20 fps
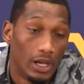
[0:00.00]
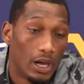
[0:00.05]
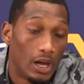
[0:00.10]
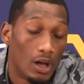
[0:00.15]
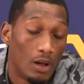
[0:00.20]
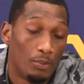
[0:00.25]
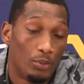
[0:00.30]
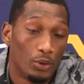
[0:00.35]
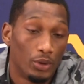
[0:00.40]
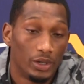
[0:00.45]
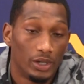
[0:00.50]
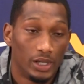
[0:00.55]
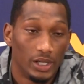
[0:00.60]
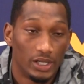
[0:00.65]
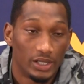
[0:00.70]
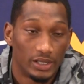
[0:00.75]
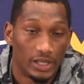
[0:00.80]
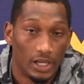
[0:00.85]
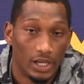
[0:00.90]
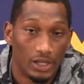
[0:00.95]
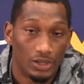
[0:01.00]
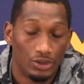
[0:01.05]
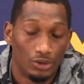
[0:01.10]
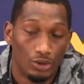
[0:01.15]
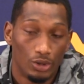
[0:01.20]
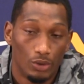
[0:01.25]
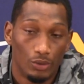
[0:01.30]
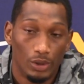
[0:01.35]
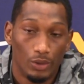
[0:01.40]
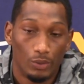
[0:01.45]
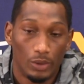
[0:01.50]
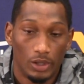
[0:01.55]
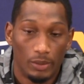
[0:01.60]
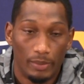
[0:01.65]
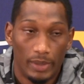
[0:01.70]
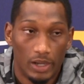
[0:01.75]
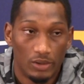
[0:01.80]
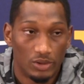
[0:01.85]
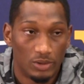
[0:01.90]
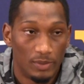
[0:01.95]
how important it is to us. You know, we want to
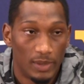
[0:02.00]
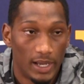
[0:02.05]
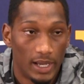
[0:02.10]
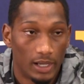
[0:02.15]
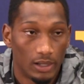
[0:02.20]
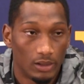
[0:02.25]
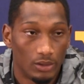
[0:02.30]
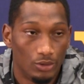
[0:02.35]
bounce back.